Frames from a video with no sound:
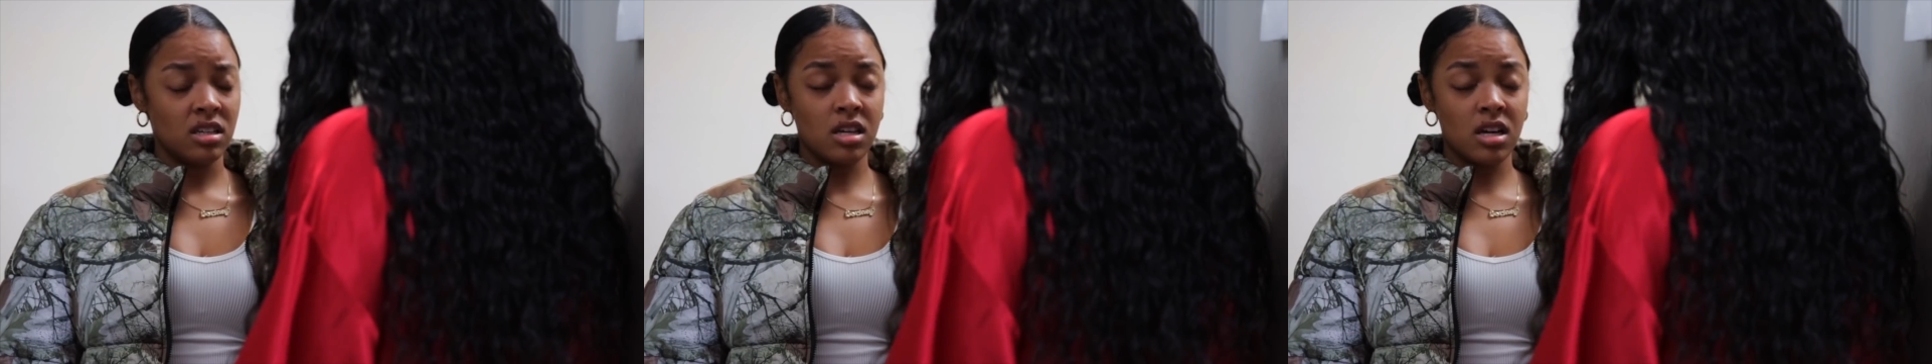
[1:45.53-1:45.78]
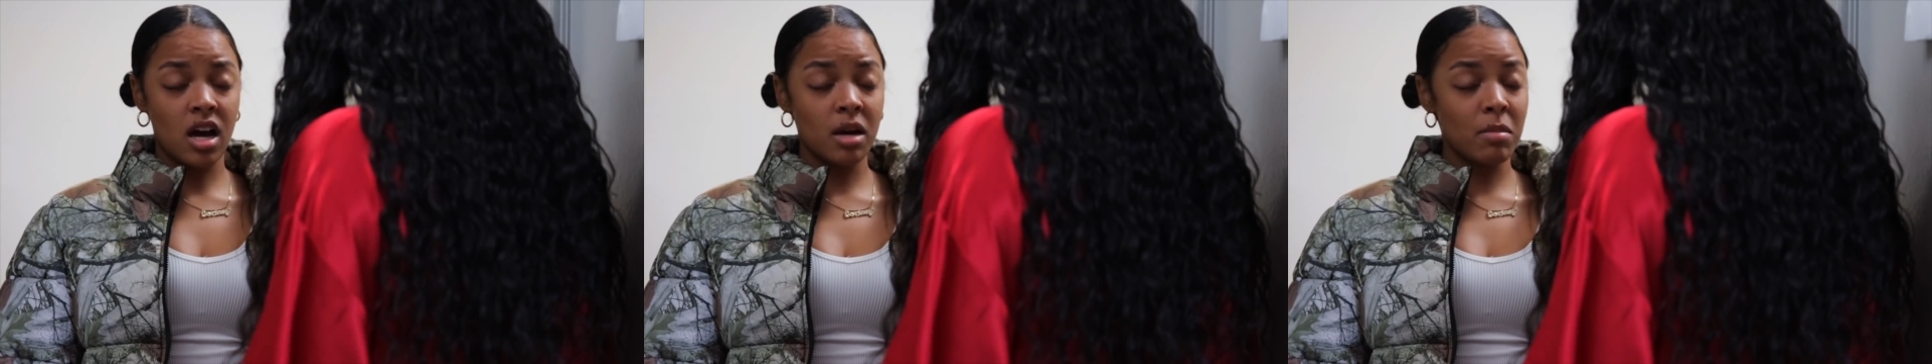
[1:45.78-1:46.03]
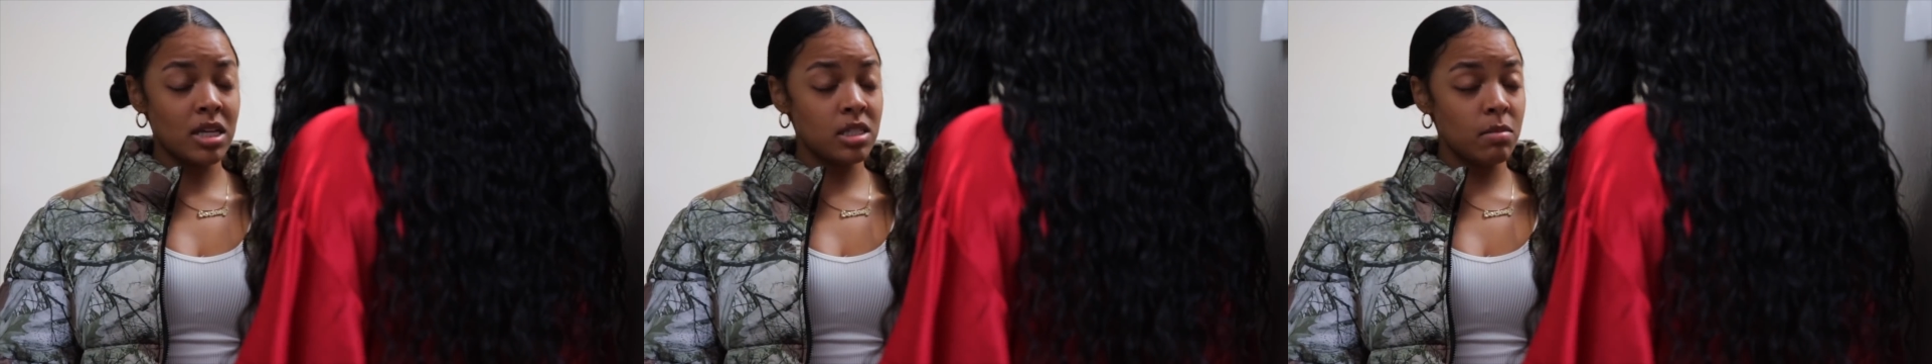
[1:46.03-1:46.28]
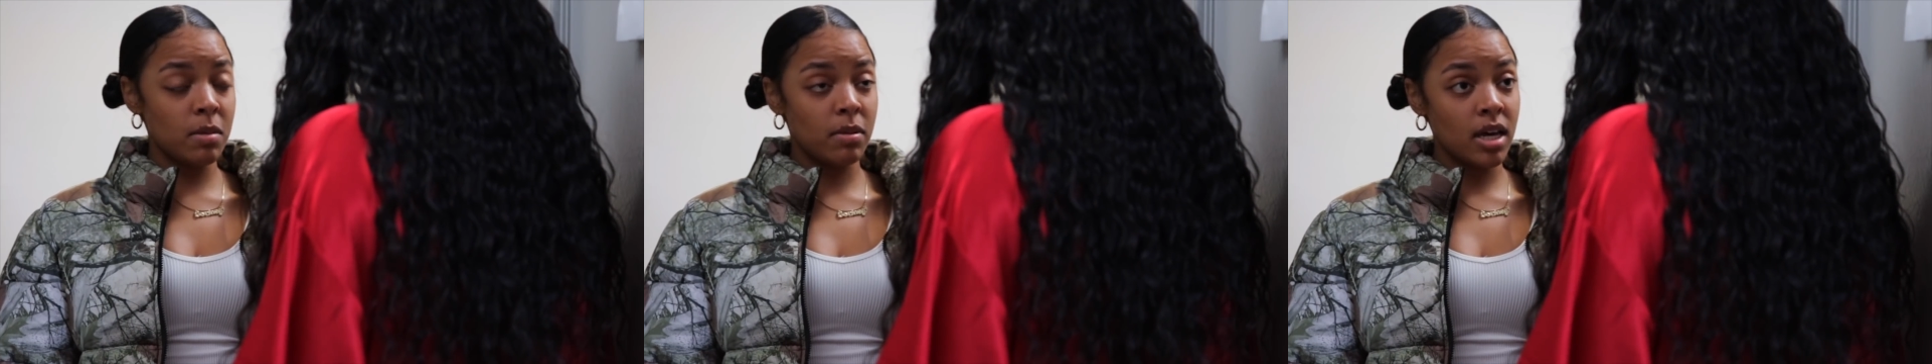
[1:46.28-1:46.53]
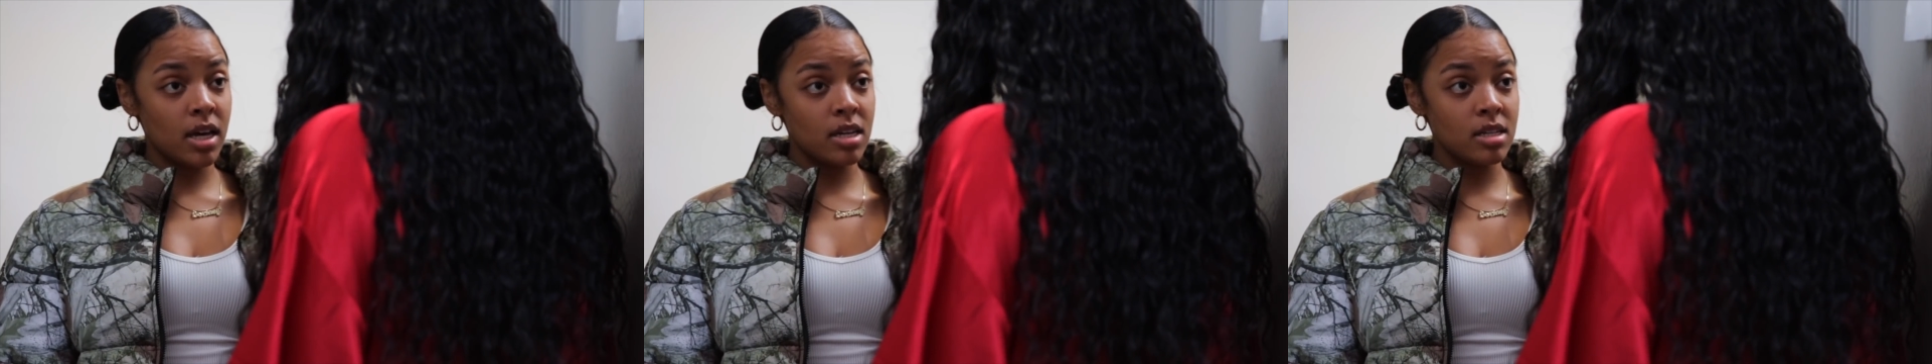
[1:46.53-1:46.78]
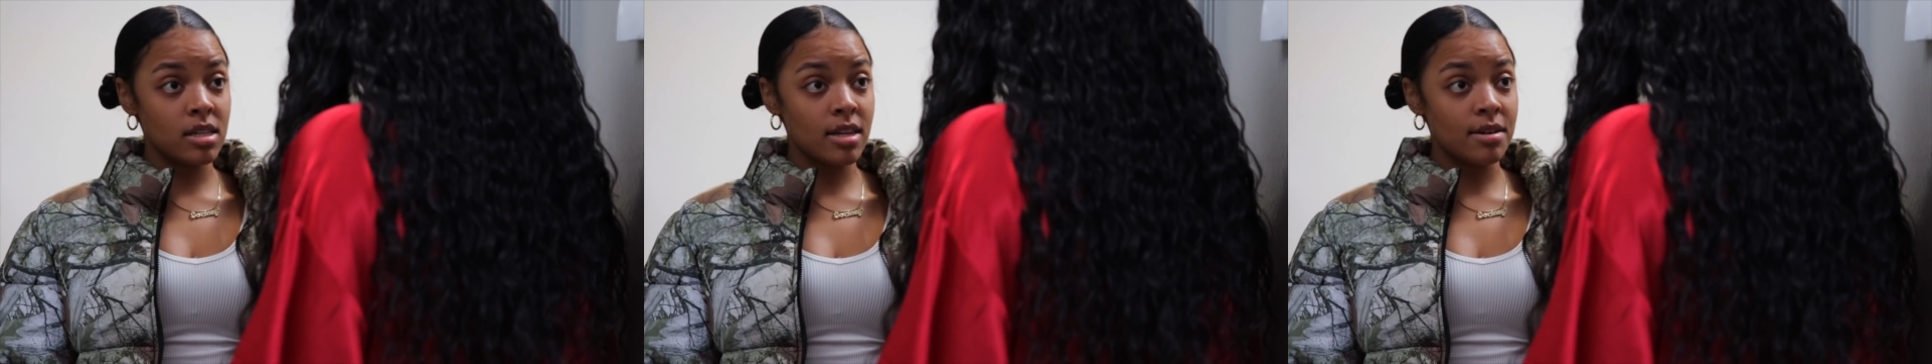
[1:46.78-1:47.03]
Look, I ain't about to be playing
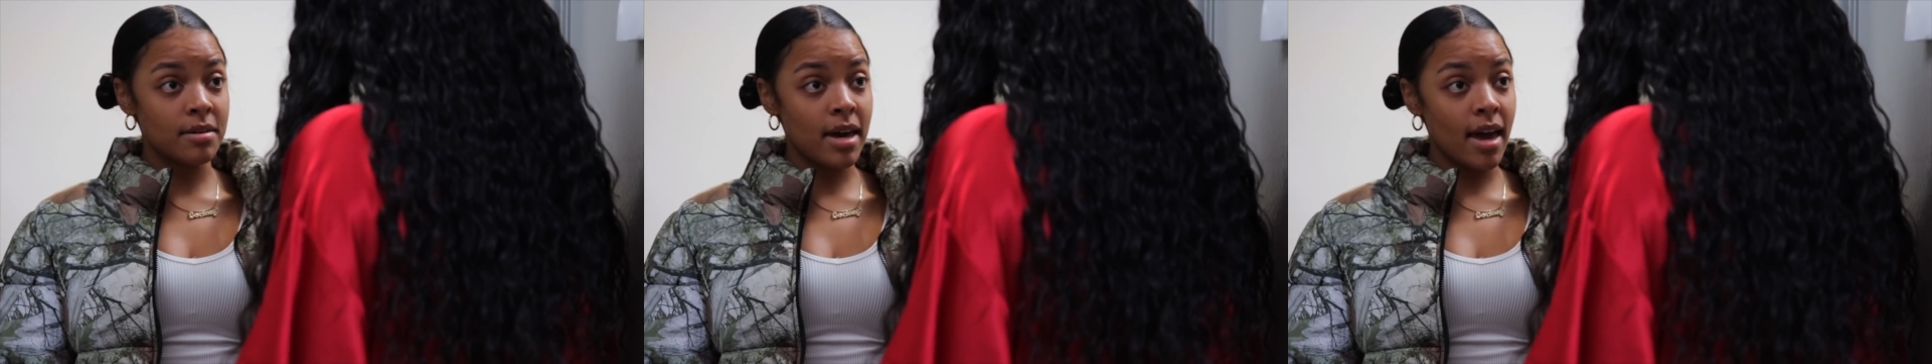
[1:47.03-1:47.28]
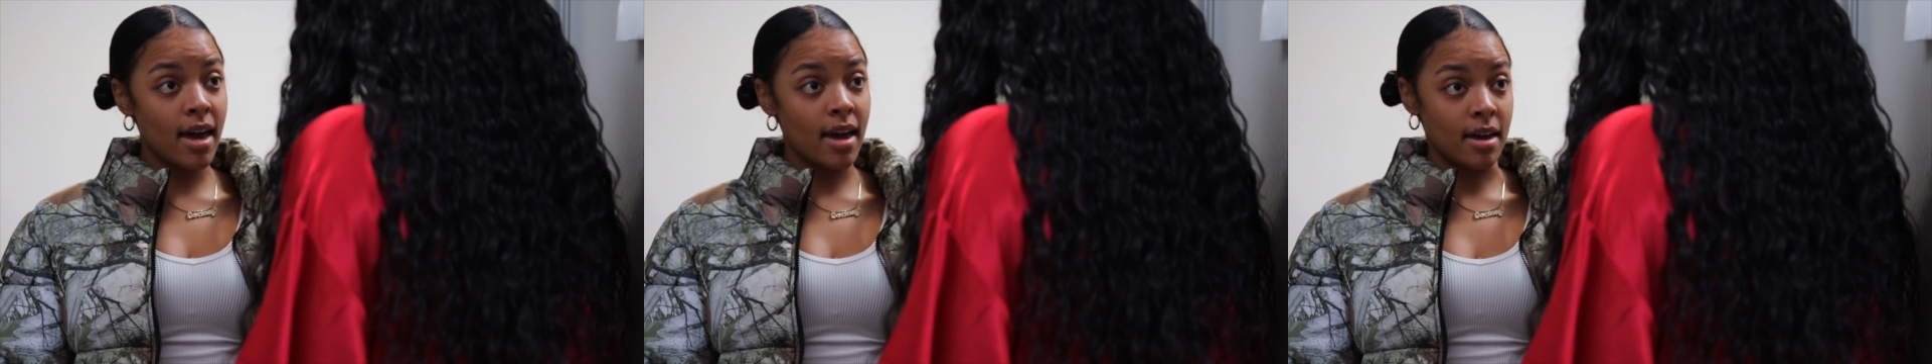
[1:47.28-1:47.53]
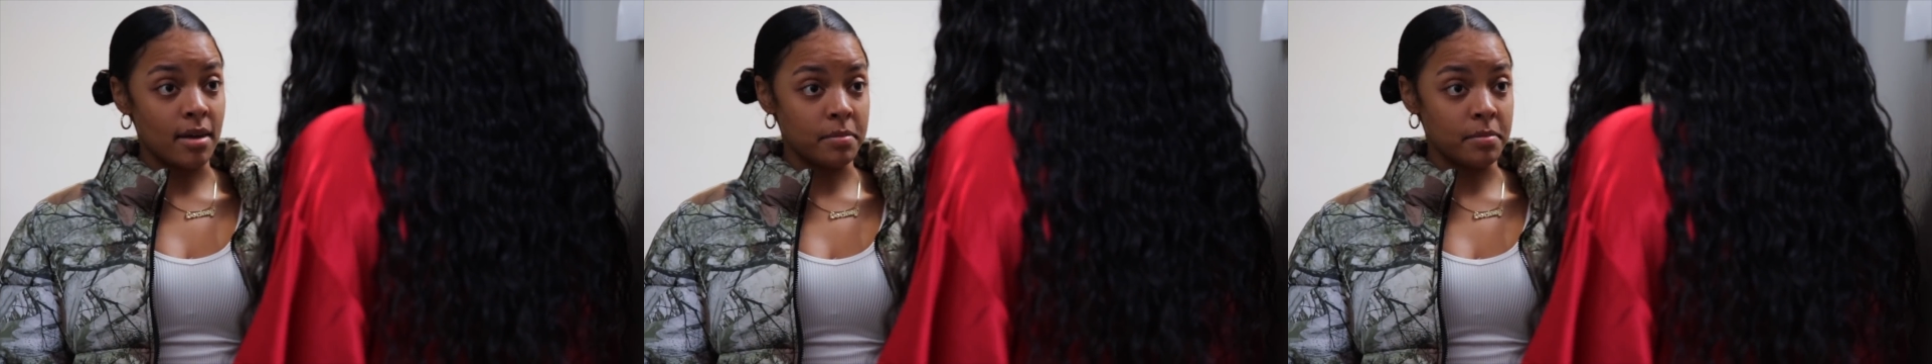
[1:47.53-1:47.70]
these little games.